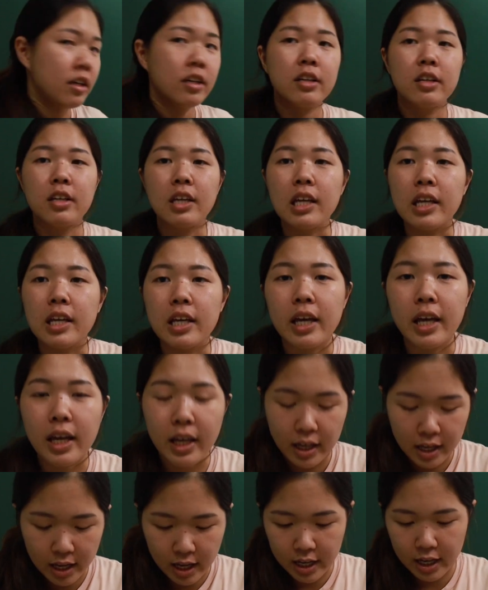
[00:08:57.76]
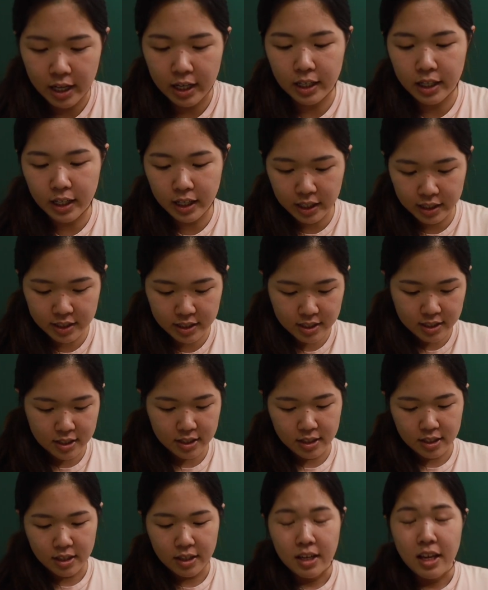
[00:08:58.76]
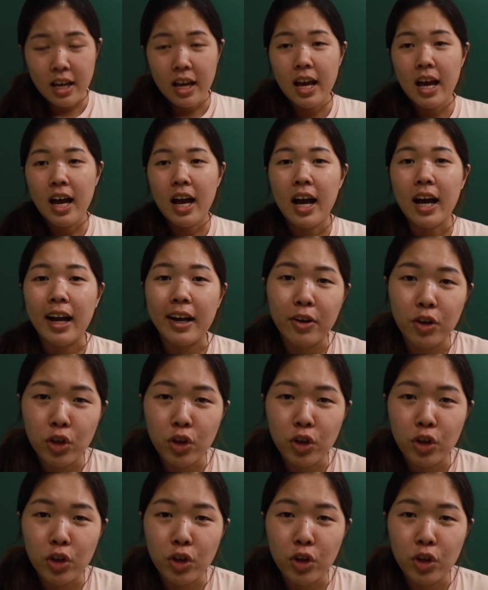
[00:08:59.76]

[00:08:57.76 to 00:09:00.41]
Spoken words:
Okay. And then next are